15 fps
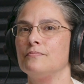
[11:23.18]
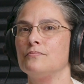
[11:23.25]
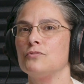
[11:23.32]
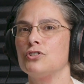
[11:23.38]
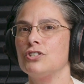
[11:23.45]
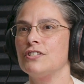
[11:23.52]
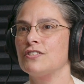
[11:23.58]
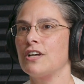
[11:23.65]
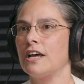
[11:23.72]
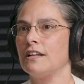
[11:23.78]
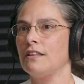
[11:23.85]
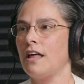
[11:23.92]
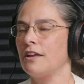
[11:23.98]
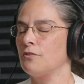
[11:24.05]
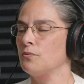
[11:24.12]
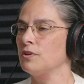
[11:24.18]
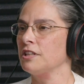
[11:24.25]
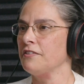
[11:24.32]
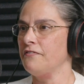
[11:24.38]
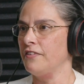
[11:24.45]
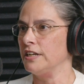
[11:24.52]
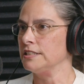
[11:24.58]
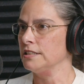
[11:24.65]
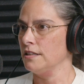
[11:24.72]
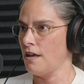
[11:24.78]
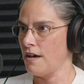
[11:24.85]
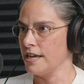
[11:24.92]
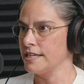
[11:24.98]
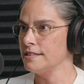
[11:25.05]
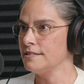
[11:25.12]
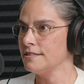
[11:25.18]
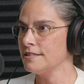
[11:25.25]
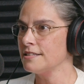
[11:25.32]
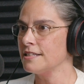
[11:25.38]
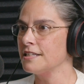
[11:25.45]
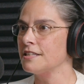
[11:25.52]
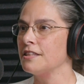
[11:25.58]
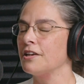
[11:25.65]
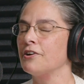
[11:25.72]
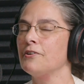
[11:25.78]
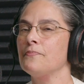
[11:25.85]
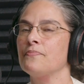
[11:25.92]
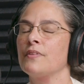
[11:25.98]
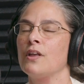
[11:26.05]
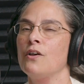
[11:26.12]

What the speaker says: she's got a lot of really fun lines in there.